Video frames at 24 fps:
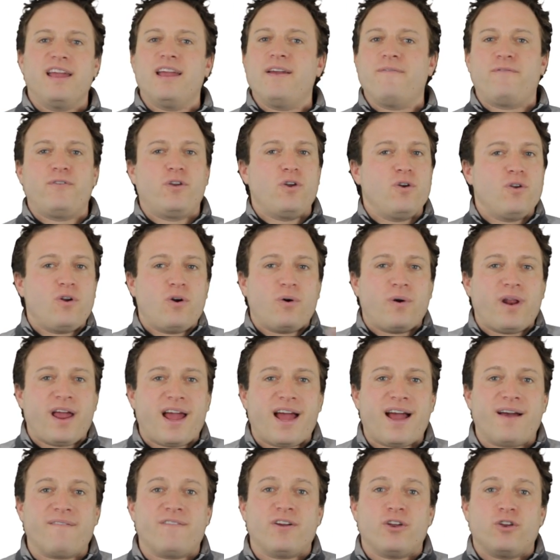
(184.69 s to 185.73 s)
If you don't
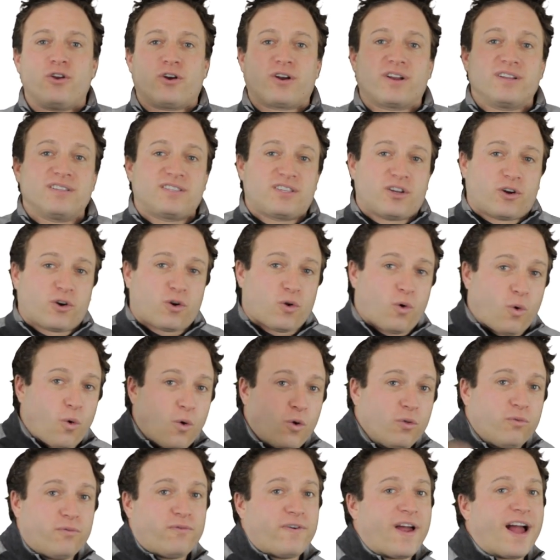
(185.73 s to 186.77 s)
have it, you're considered
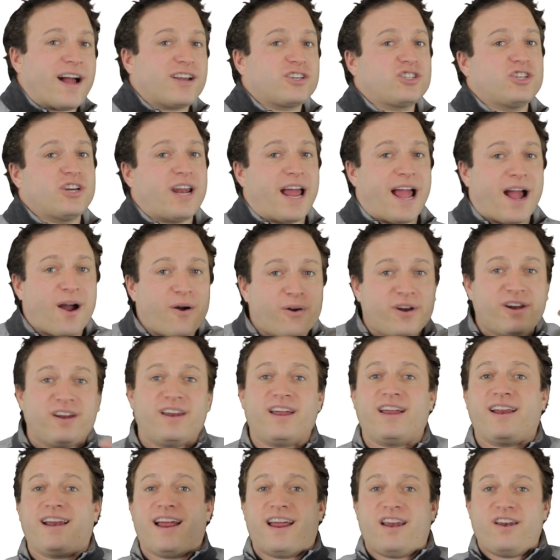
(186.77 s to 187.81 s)
old-fashioned, out of
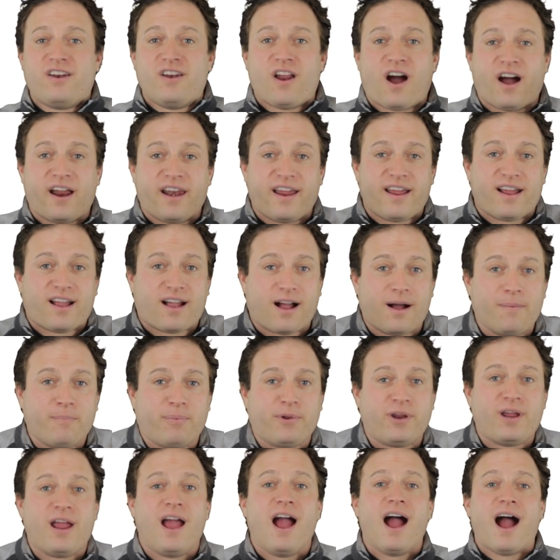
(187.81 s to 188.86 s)
date, and not a
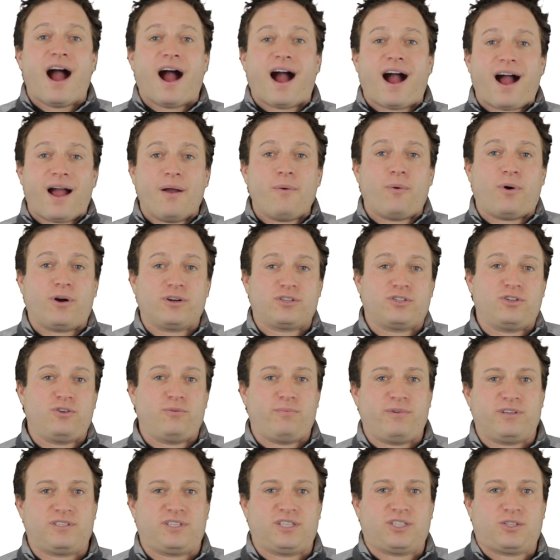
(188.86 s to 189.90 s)
company I want to do
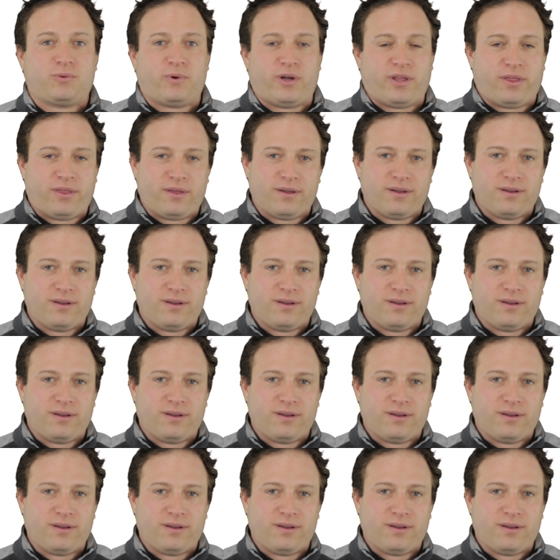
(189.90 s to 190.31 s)
business with.